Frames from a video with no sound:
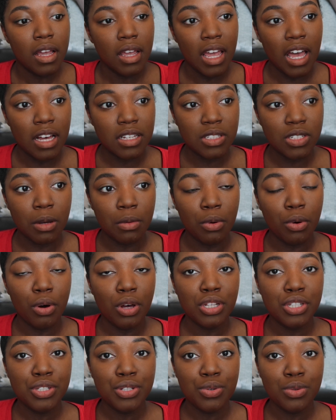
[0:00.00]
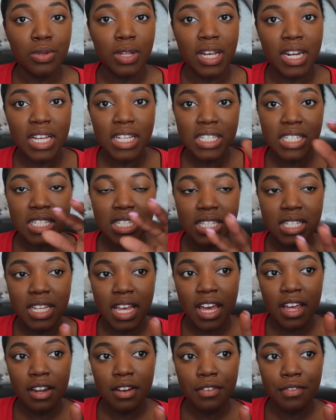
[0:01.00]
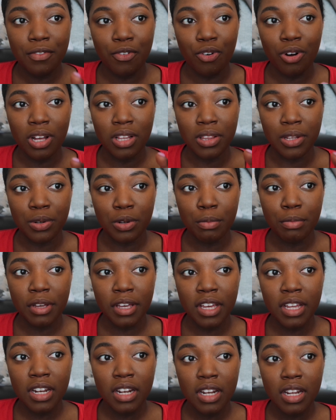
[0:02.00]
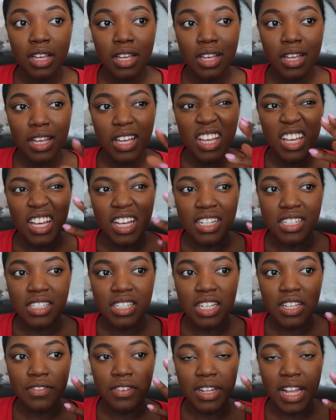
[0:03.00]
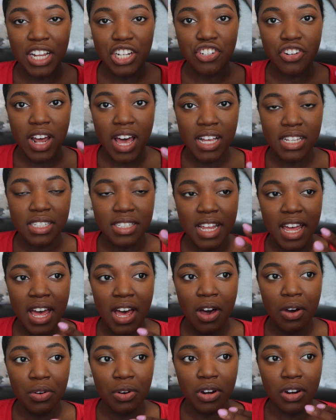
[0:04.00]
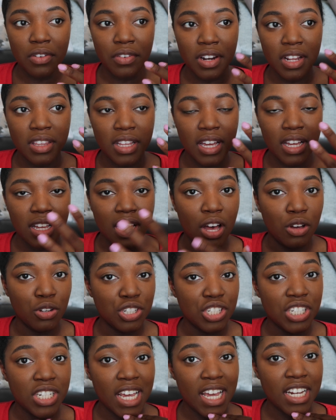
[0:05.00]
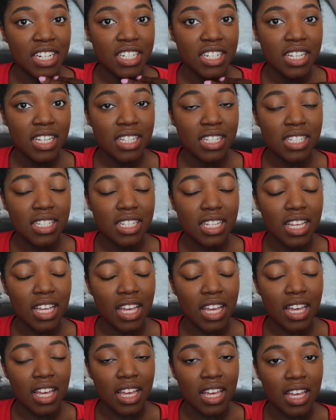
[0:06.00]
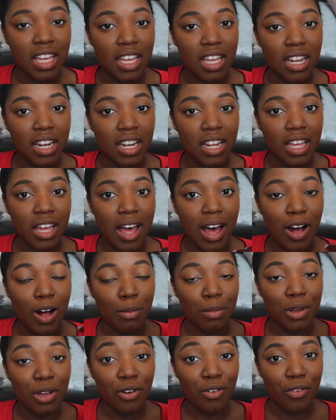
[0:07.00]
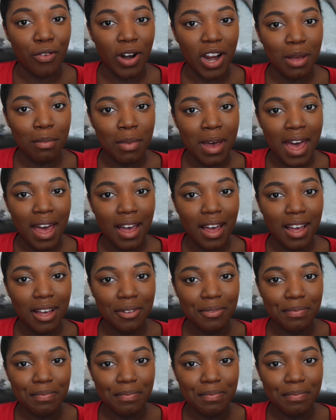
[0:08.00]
yeah, so I'm going to let it set for a little bit and see if it like dries down or if anything else changes, and I'll be right back.